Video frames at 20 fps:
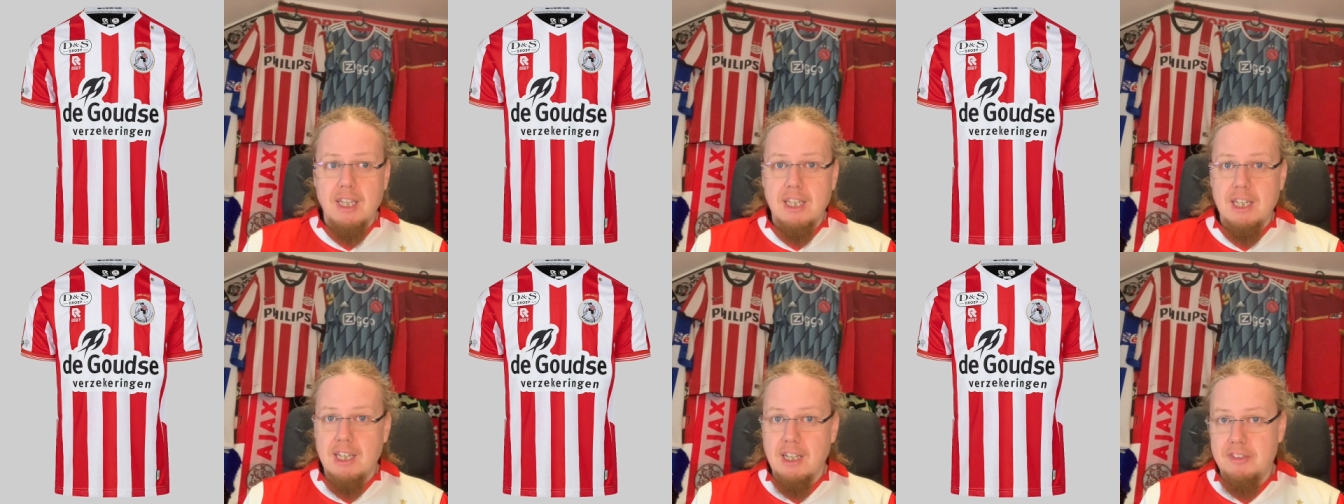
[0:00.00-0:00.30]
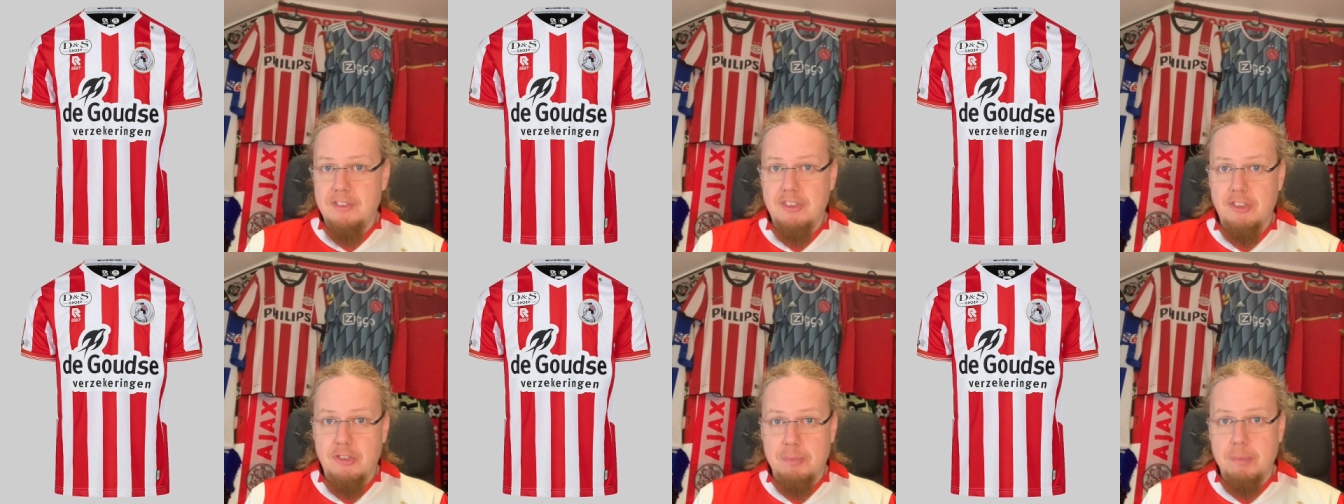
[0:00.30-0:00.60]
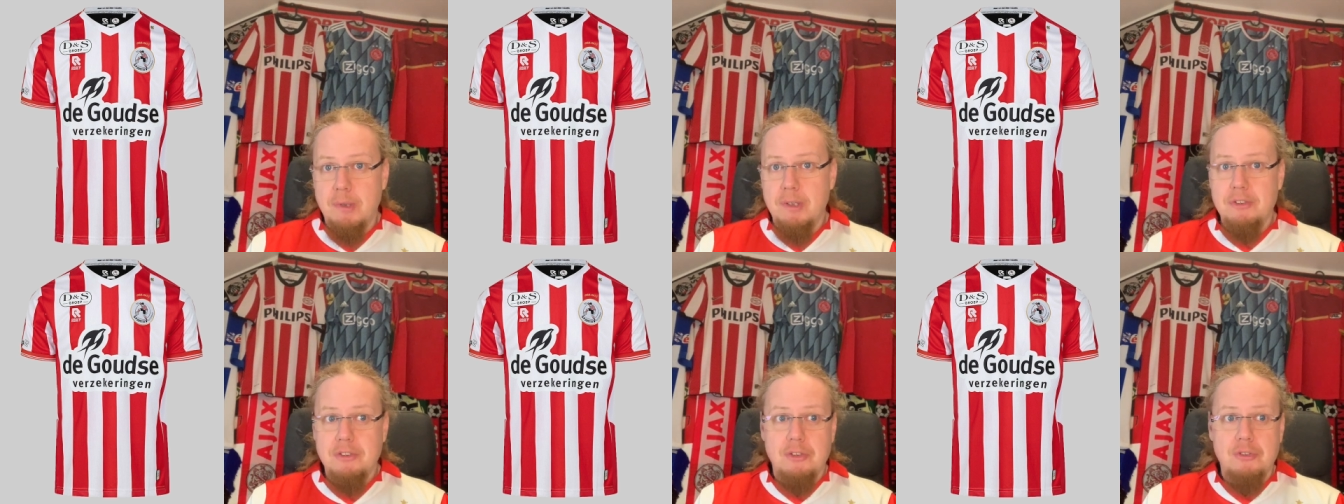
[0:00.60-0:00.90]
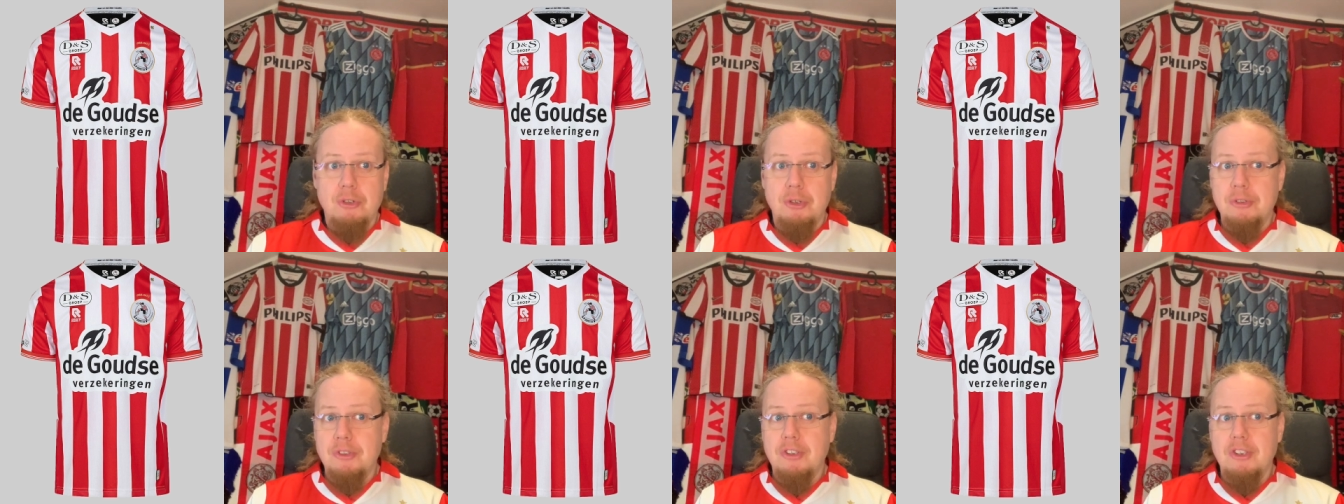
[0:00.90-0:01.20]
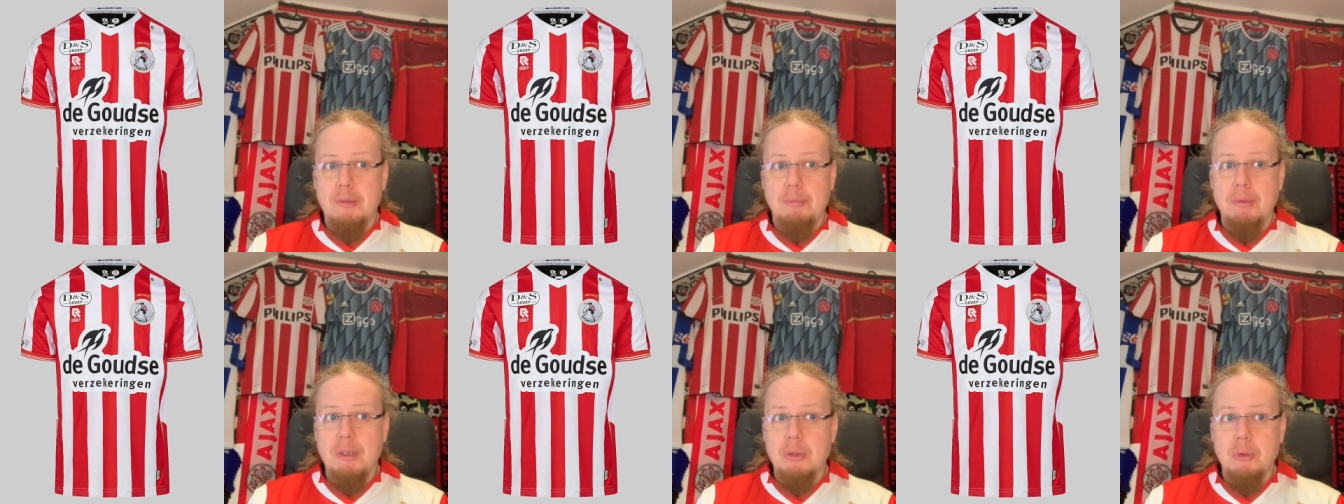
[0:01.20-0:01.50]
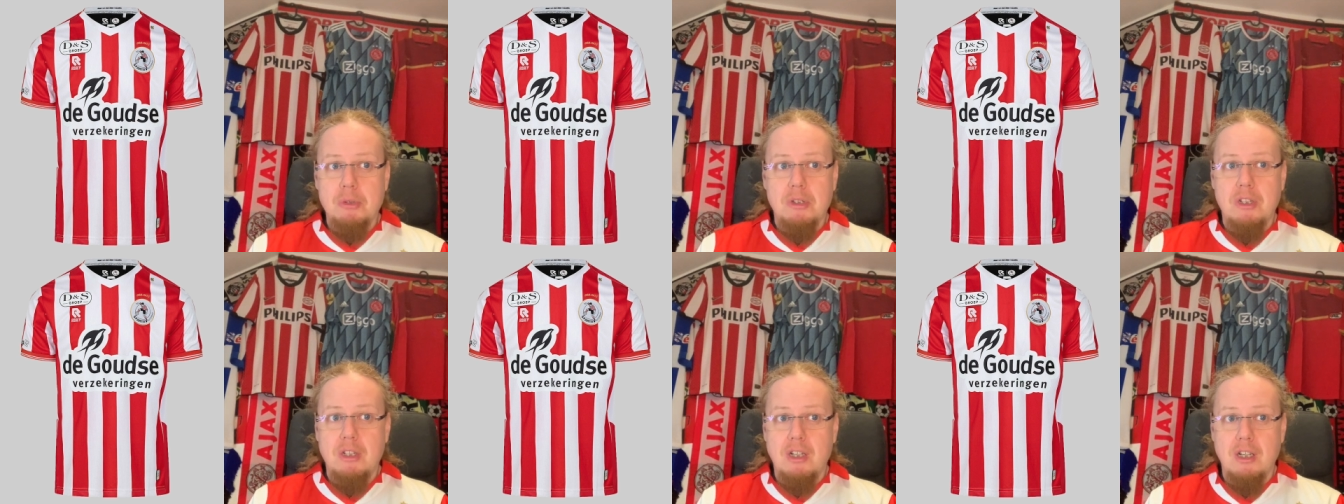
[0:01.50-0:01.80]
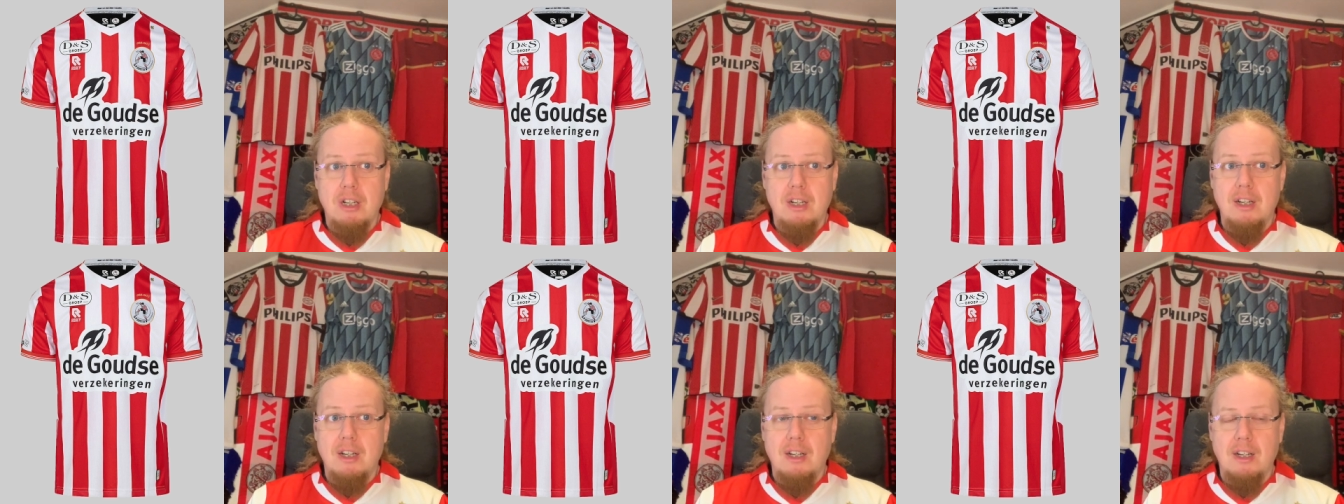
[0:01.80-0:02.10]
Classic Sparta Rotterdam look,
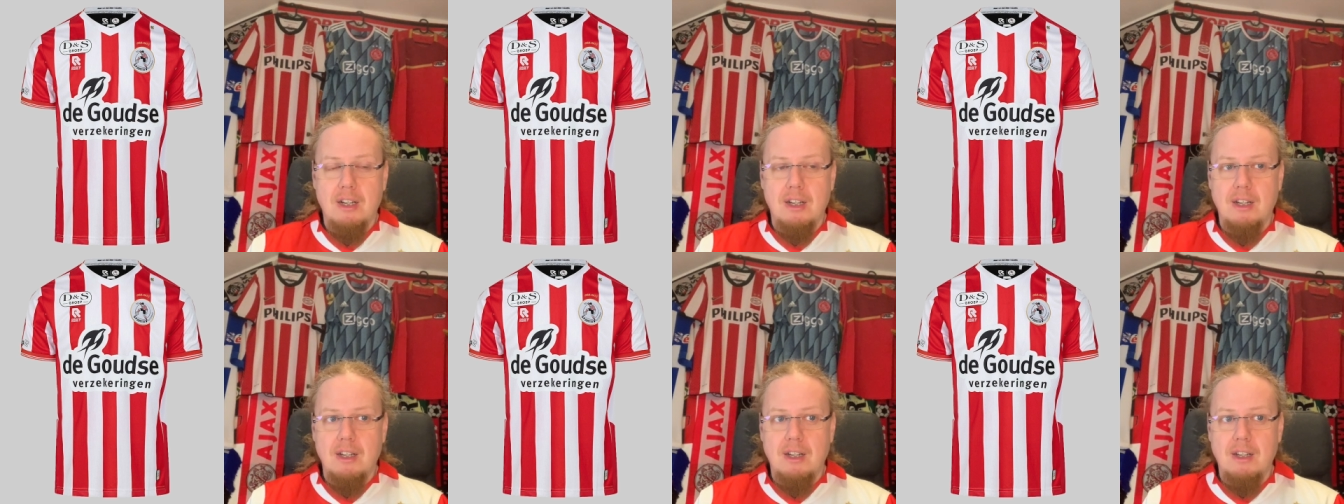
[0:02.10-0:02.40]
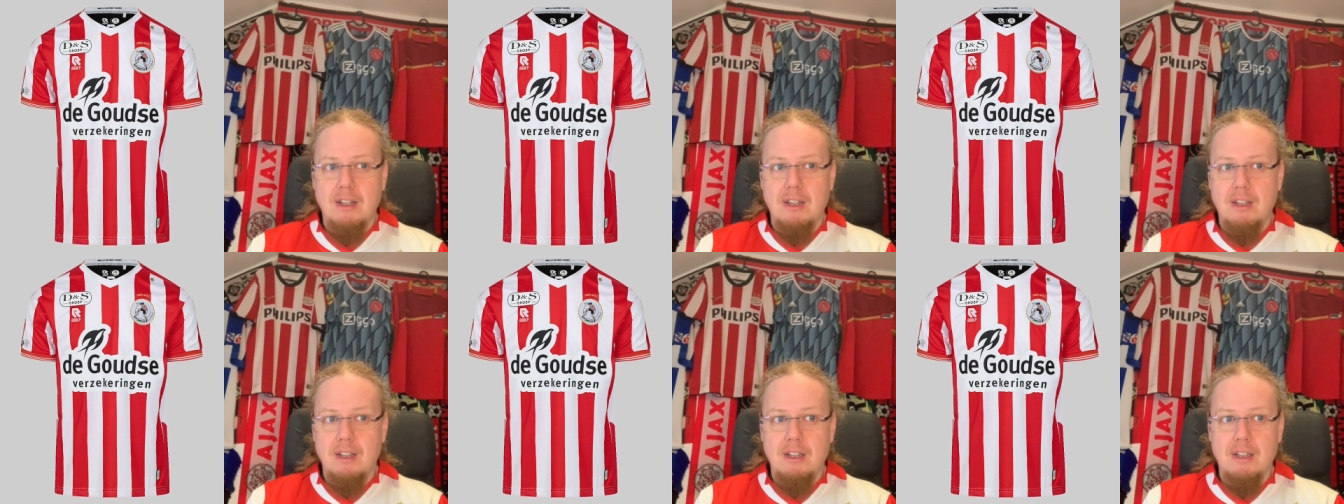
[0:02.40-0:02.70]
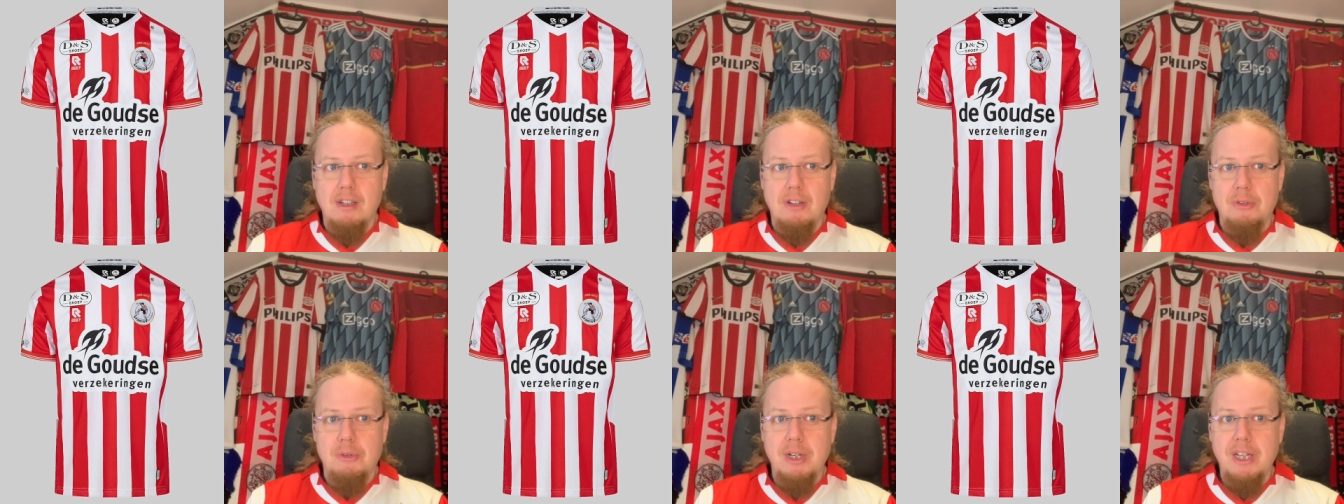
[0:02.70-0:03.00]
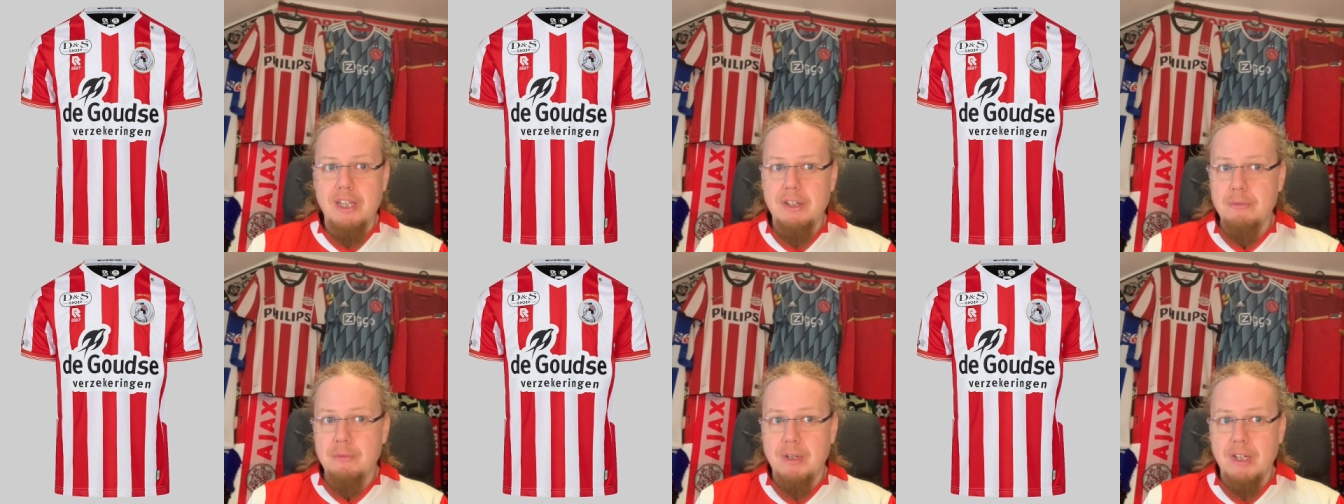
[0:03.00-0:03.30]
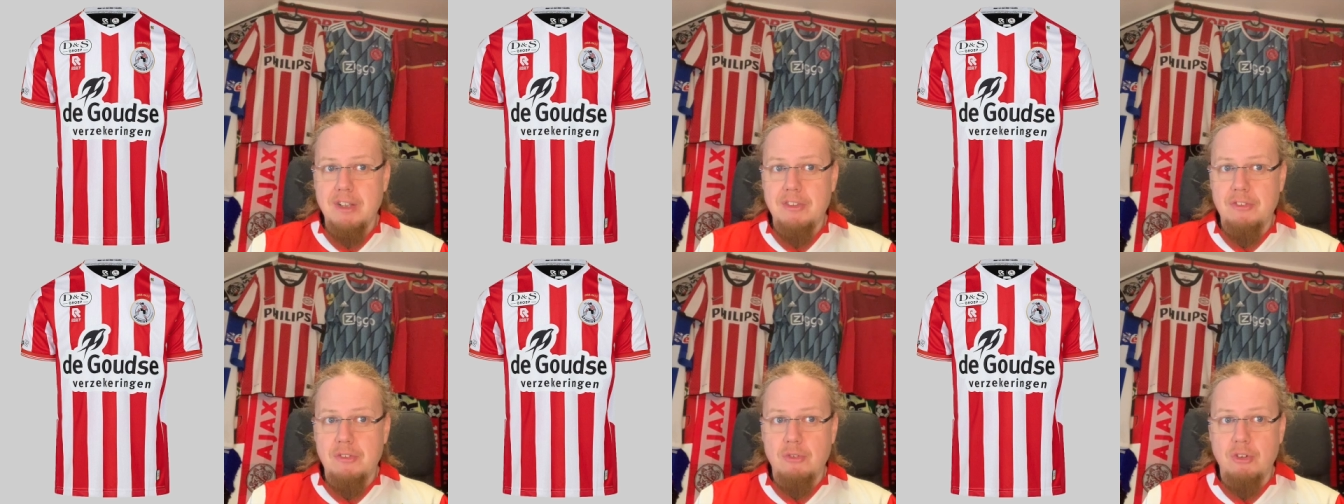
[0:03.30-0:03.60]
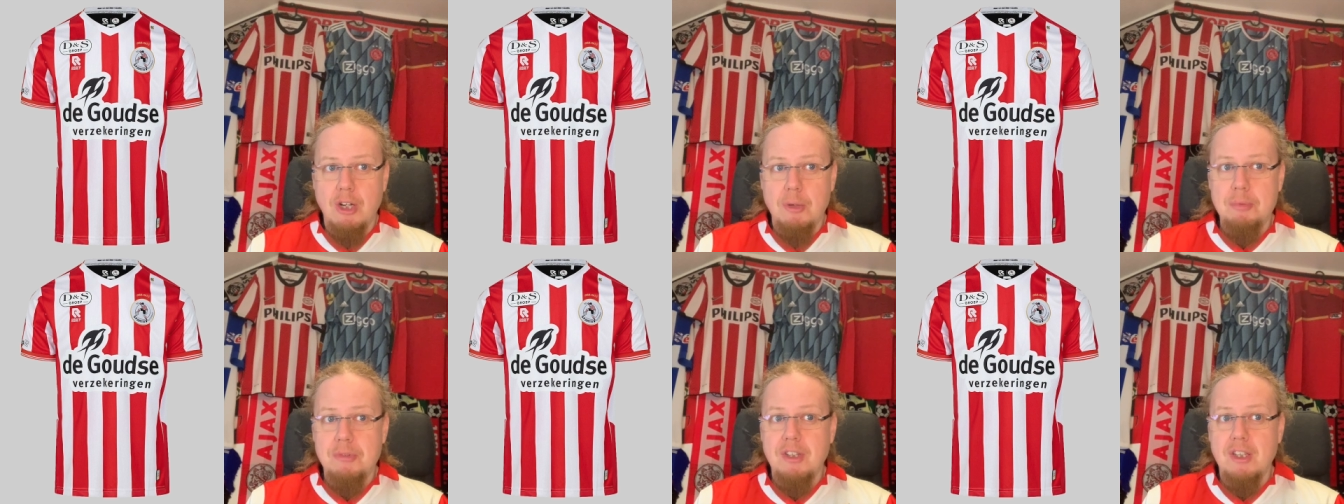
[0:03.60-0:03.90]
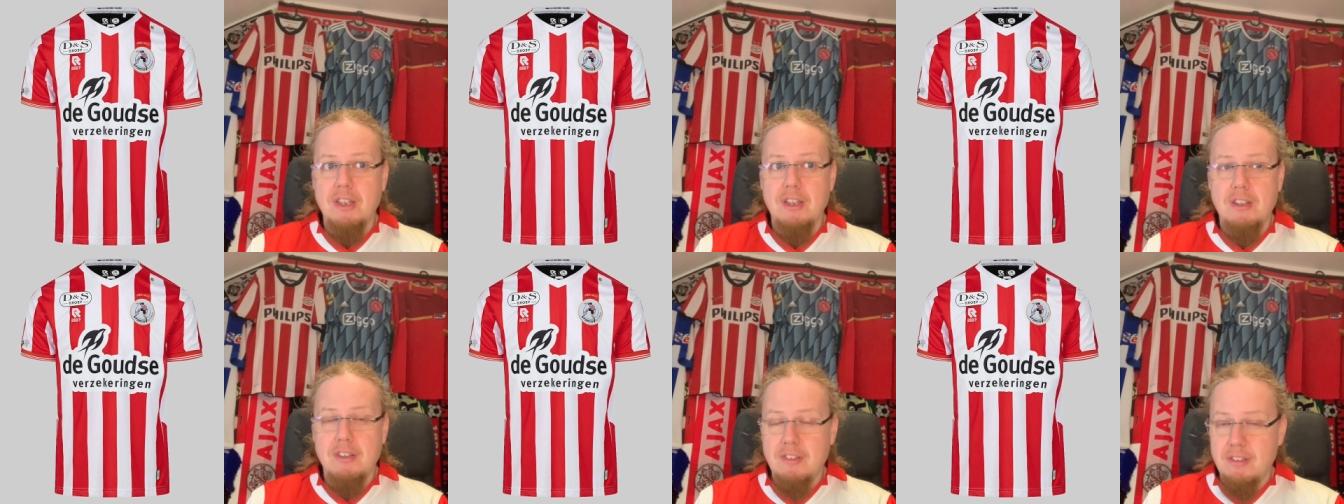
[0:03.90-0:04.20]
uh, red and white stripes and